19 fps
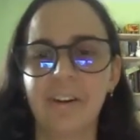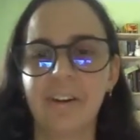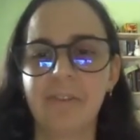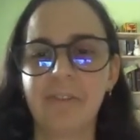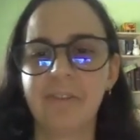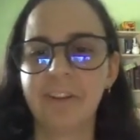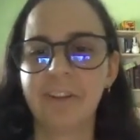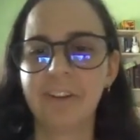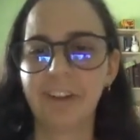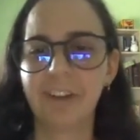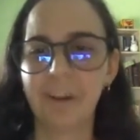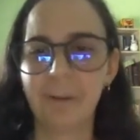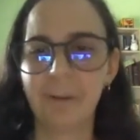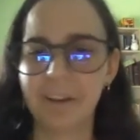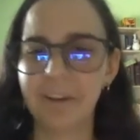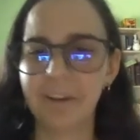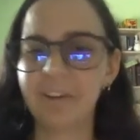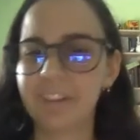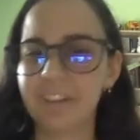figure out
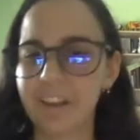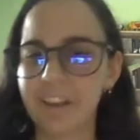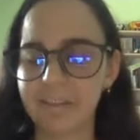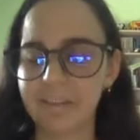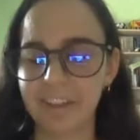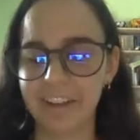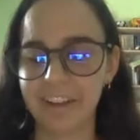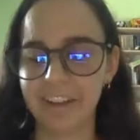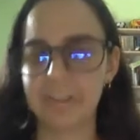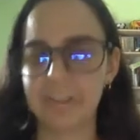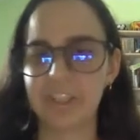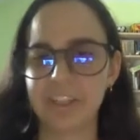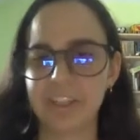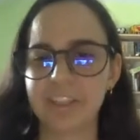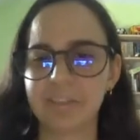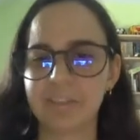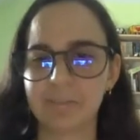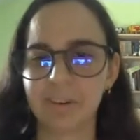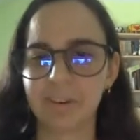what your love language
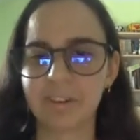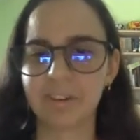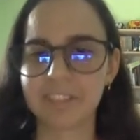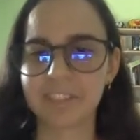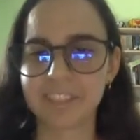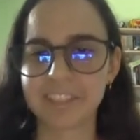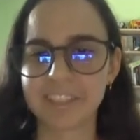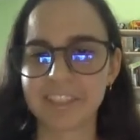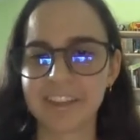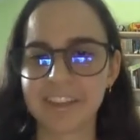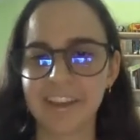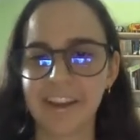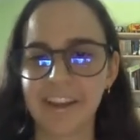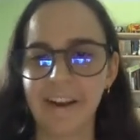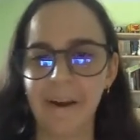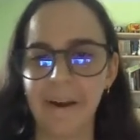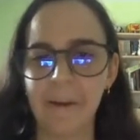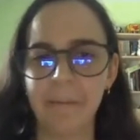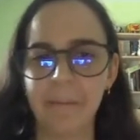is first,
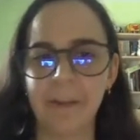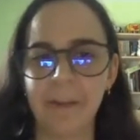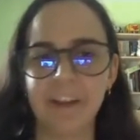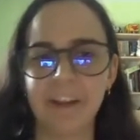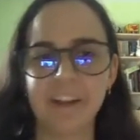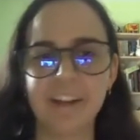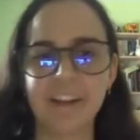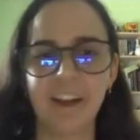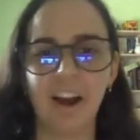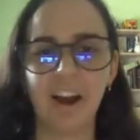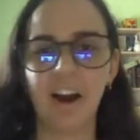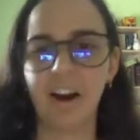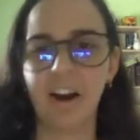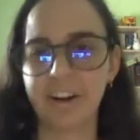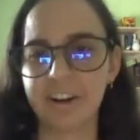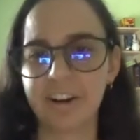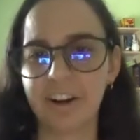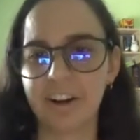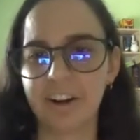and
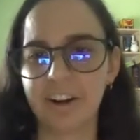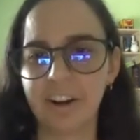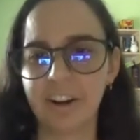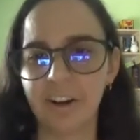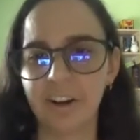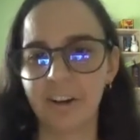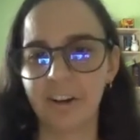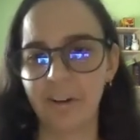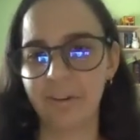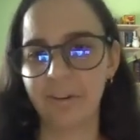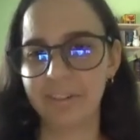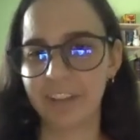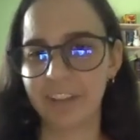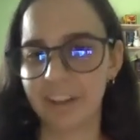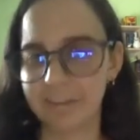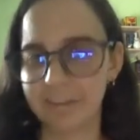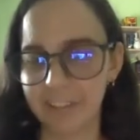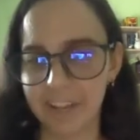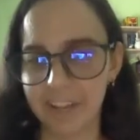honor your own
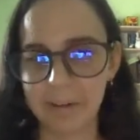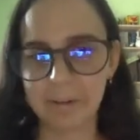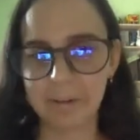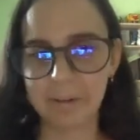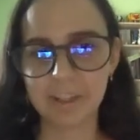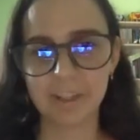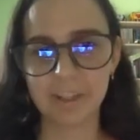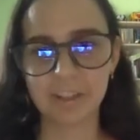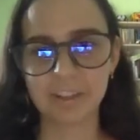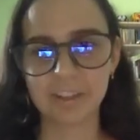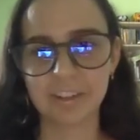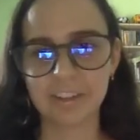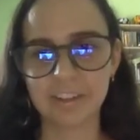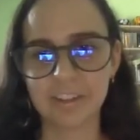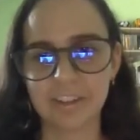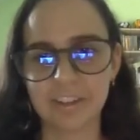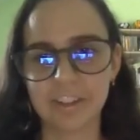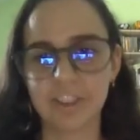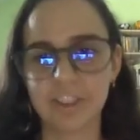love language
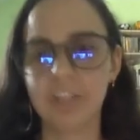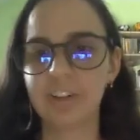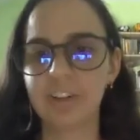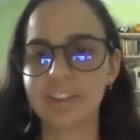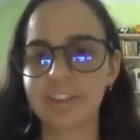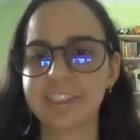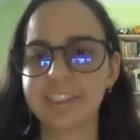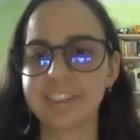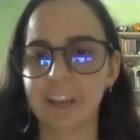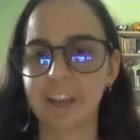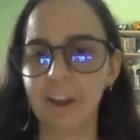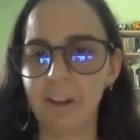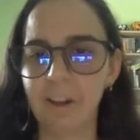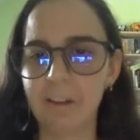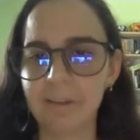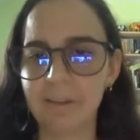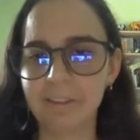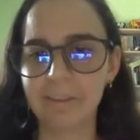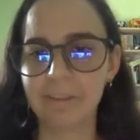to
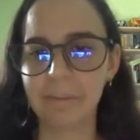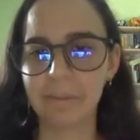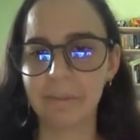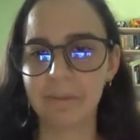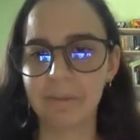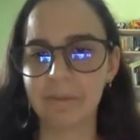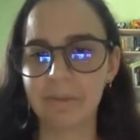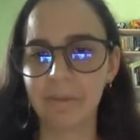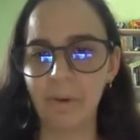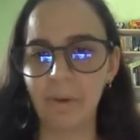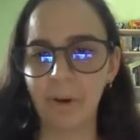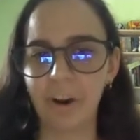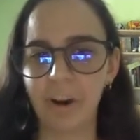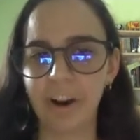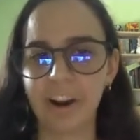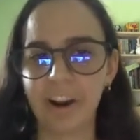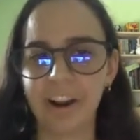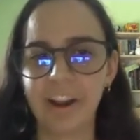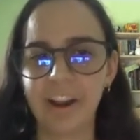yourself
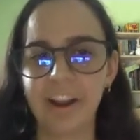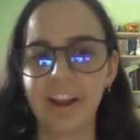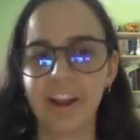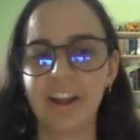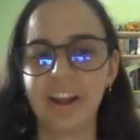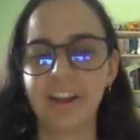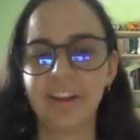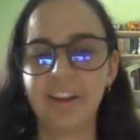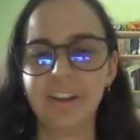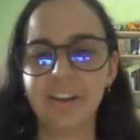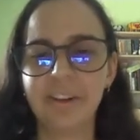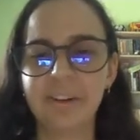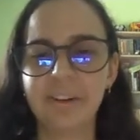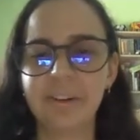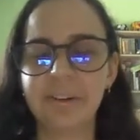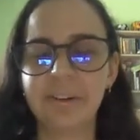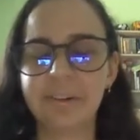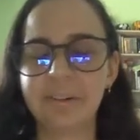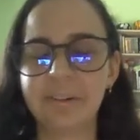before
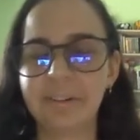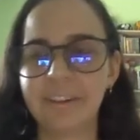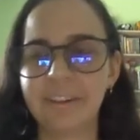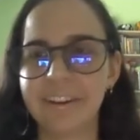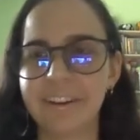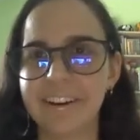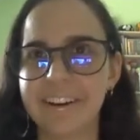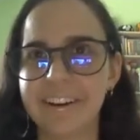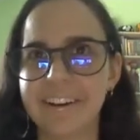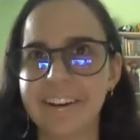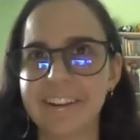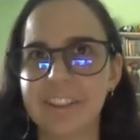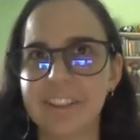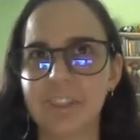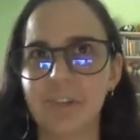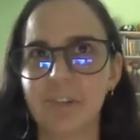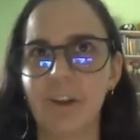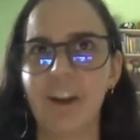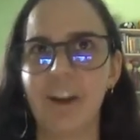you
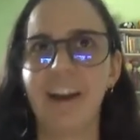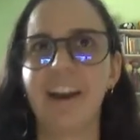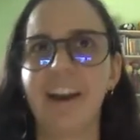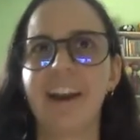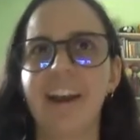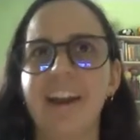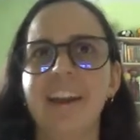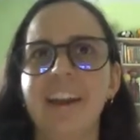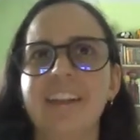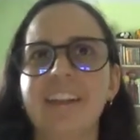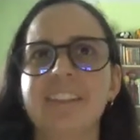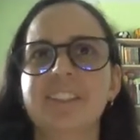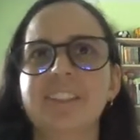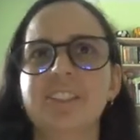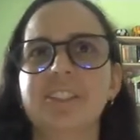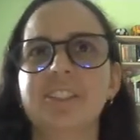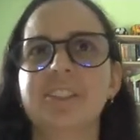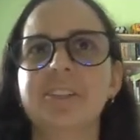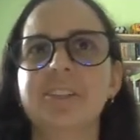try
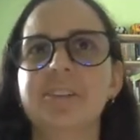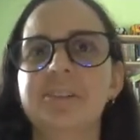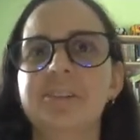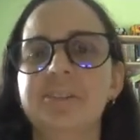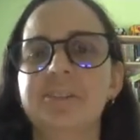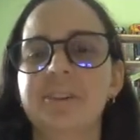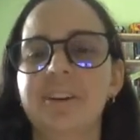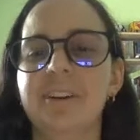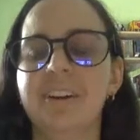to,